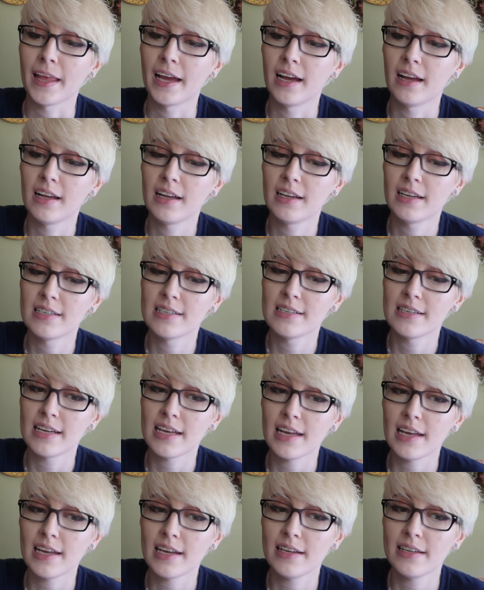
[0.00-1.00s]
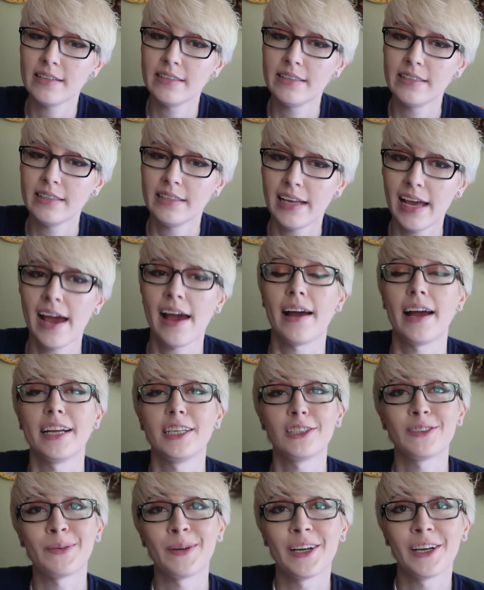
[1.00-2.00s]
And yeah, I
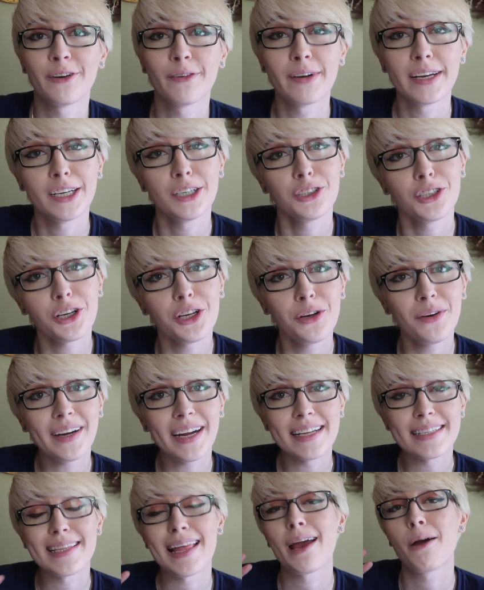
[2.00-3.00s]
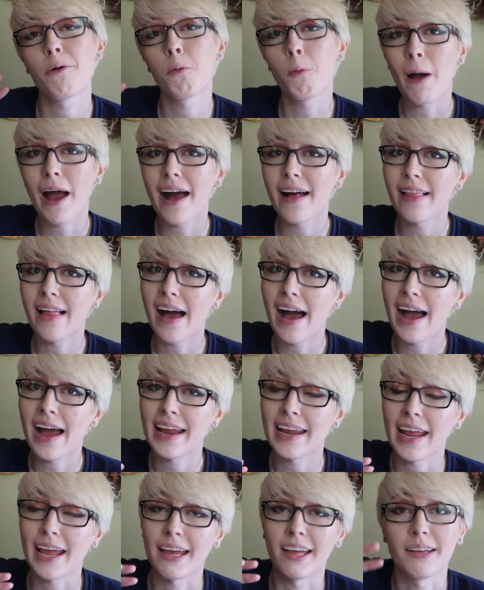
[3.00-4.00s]
just wanted to reassure you guys that while
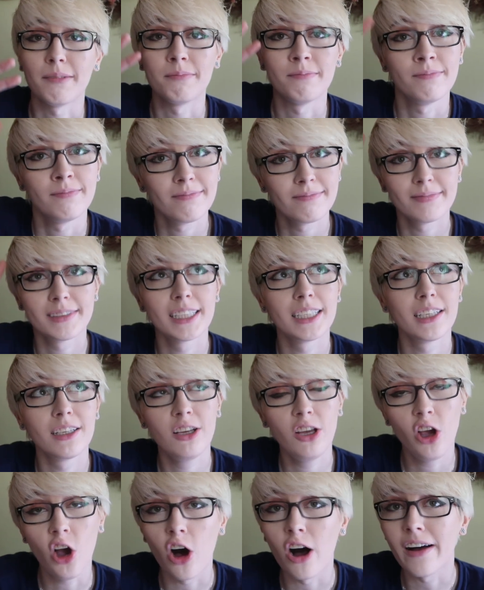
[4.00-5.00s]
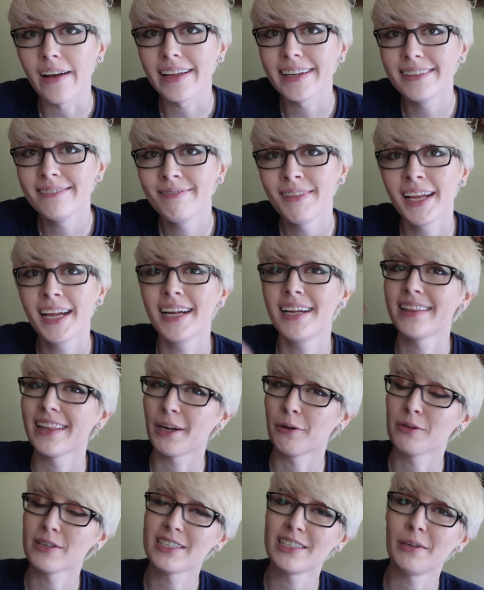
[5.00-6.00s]
I am gone,
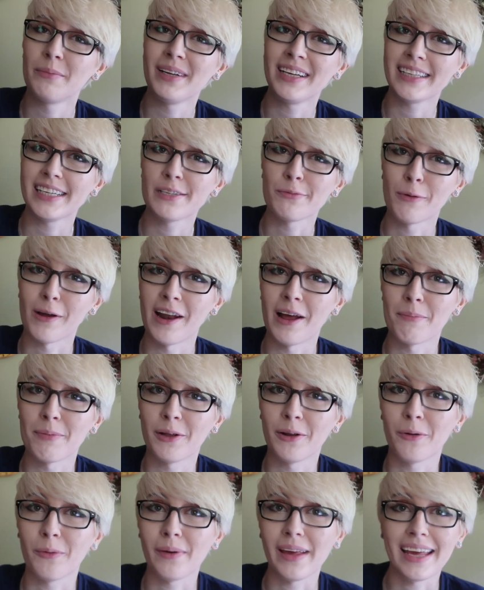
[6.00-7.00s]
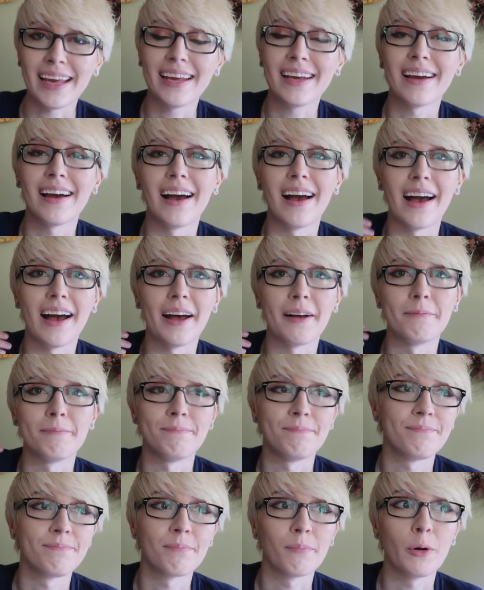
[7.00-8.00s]
there will still be at least one upload a week,
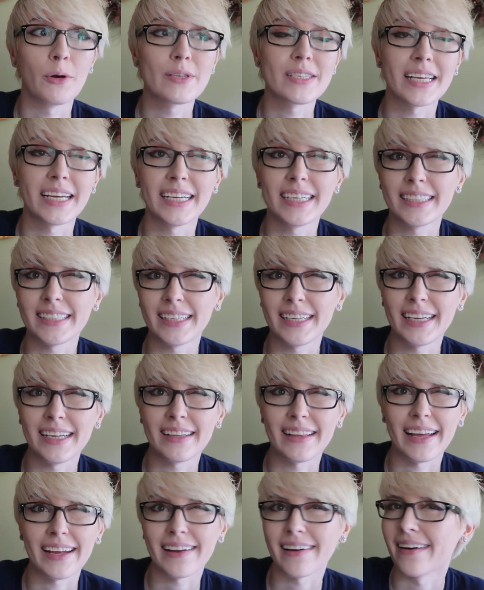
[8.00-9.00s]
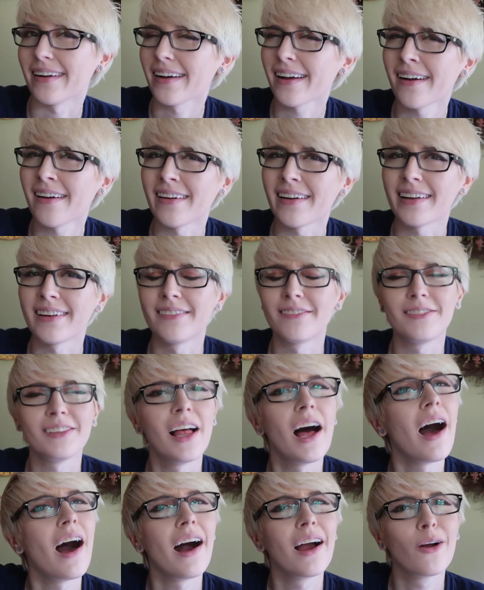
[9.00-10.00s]
most likely like a con
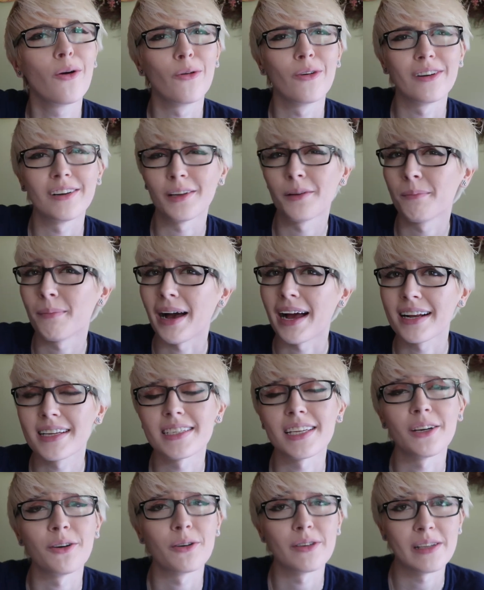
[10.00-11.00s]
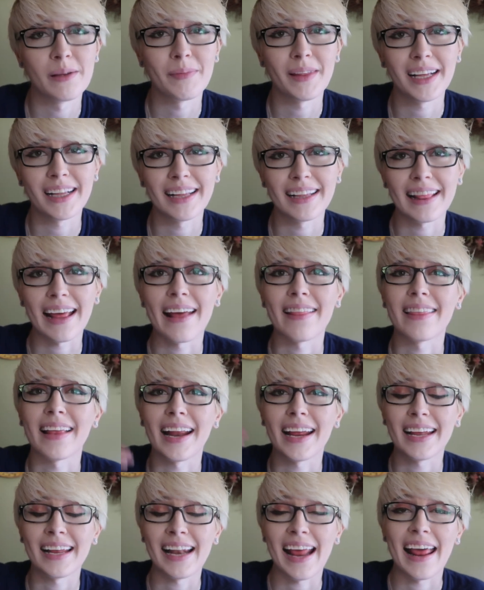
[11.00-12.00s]
vlog or an unboxing or something like that that
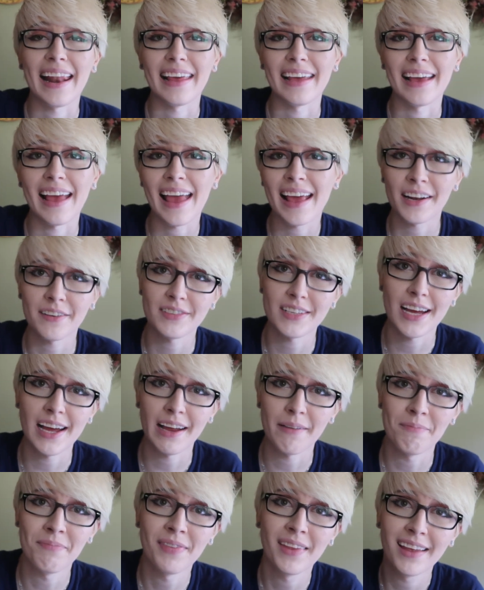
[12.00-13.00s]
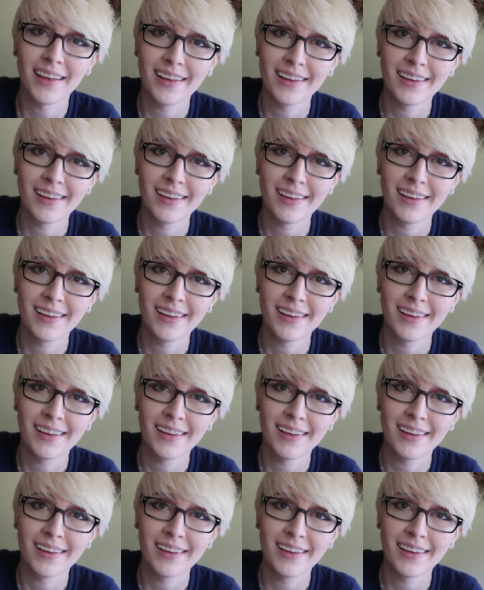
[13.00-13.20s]
I can edit ahead of time.